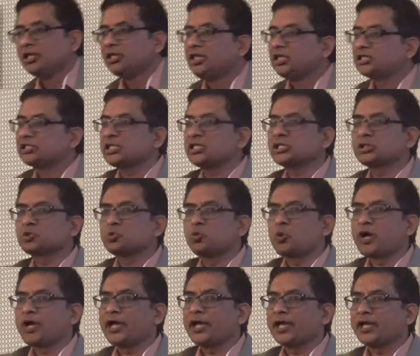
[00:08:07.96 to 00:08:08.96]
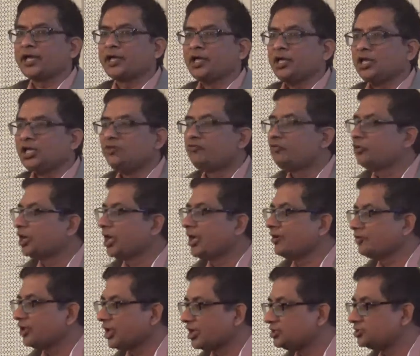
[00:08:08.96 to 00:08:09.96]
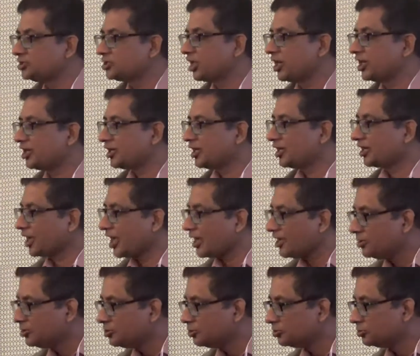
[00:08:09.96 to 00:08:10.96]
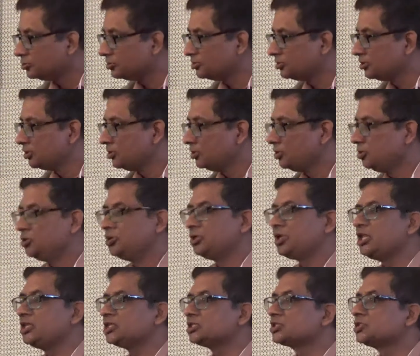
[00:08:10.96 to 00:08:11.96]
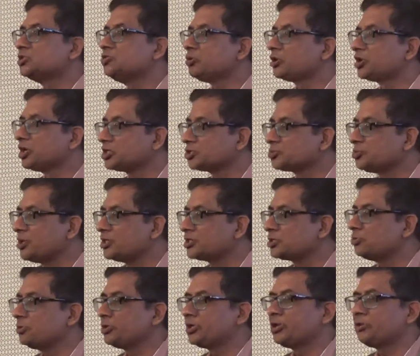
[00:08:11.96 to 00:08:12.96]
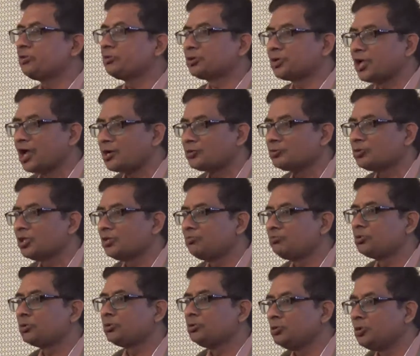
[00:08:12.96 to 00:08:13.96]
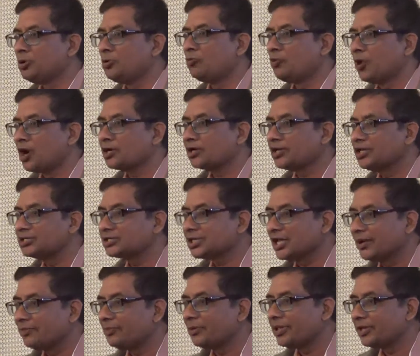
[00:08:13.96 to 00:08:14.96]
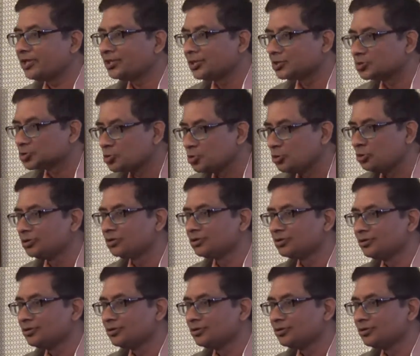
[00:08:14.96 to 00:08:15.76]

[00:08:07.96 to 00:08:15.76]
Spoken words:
This is why if you have a young child like I do, it is your responsibility to talk them to know what is happening in the school.